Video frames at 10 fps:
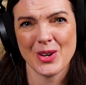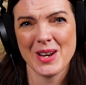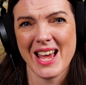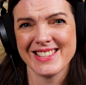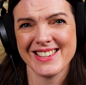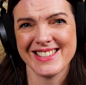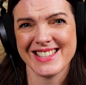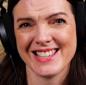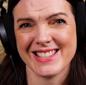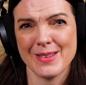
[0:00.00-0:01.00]
So in
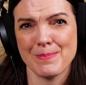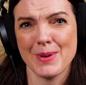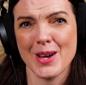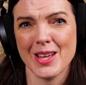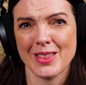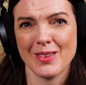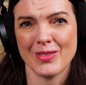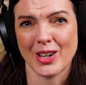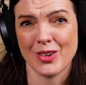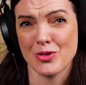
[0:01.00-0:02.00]
essence, it's the birth
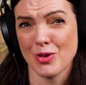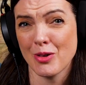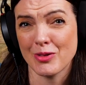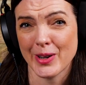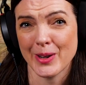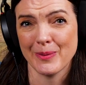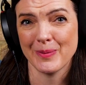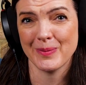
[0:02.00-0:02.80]
of the control room.